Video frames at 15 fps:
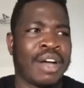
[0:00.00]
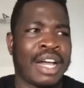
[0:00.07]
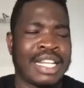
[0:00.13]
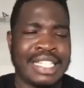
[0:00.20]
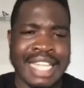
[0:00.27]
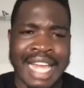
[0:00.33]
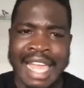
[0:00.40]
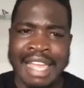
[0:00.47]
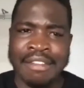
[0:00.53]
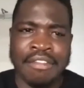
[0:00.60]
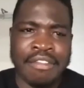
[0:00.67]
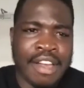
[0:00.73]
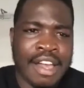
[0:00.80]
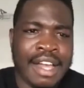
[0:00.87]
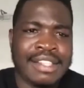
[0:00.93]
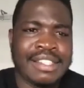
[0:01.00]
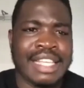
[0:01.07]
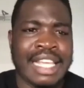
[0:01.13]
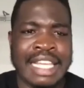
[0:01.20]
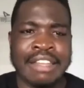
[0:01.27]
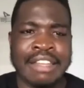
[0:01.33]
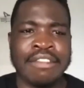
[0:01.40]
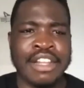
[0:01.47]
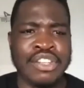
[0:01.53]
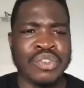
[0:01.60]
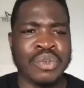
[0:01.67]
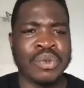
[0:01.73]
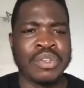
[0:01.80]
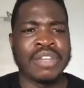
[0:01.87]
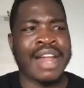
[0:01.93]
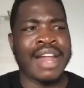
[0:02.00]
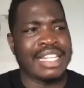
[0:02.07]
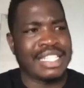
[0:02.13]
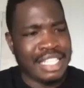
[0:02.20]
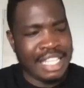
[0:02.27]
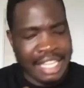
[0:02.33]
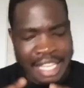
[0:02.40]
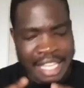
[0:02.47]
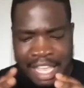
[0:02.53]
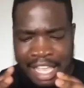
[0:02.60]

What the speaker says: diverse individuals are actually